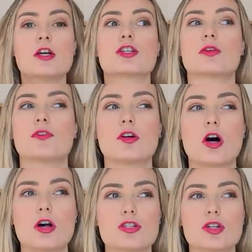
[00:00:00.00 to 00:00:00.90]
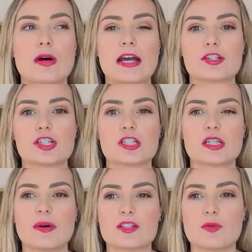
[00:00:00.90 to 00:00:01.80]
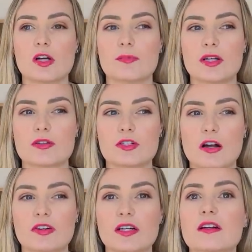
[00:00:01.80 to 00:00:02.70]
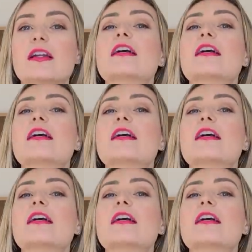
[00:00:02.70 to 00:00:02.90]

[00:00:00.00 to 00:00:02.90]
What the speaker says: So if you're also anxious about swallowing pills or not very good at